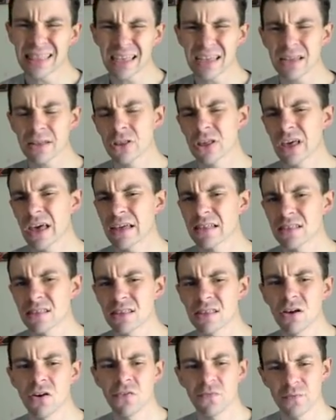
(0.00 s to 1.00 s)
think Jet
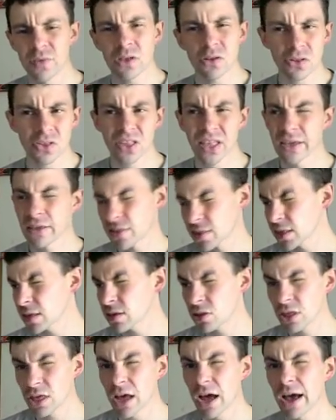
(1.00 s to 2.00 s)
still feels like
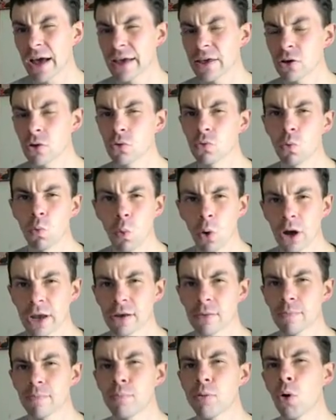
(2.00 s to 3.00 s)
CG Hayu
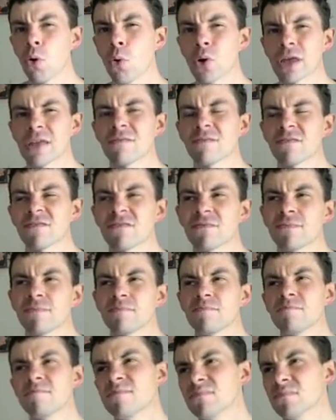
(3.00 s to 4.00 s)

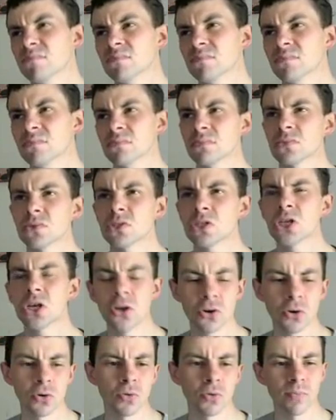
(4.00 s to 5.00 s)

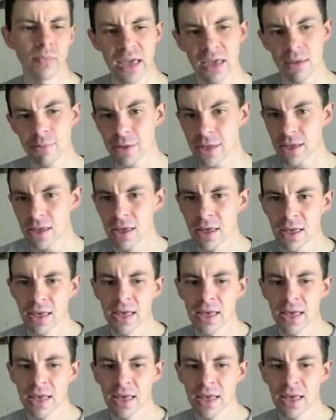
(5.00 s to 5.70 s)
1.2 maybe.